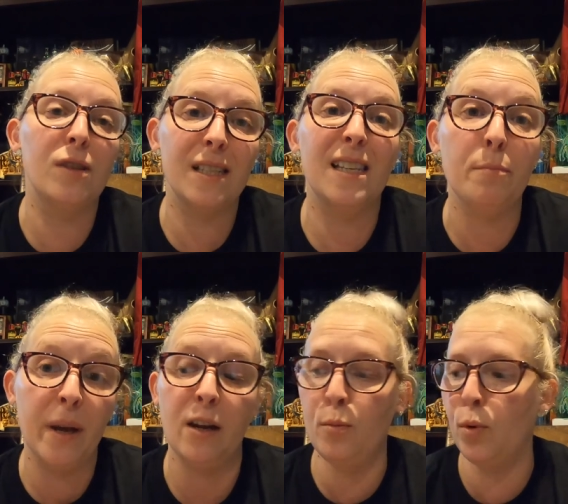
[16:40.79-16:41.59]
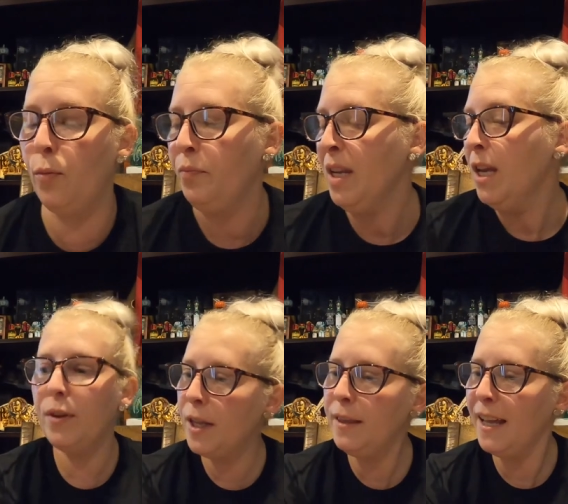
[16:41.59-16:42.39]
because it's impeccable. So
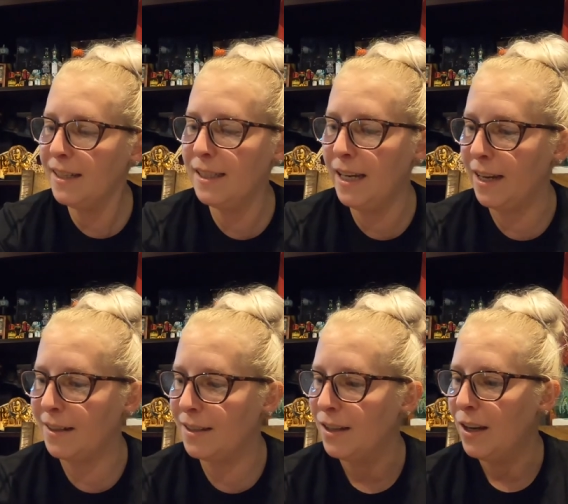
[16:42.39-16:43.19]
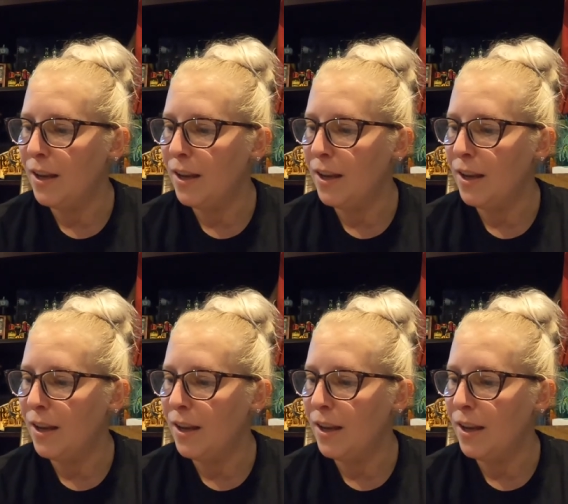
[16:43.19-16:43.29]
I think that's it.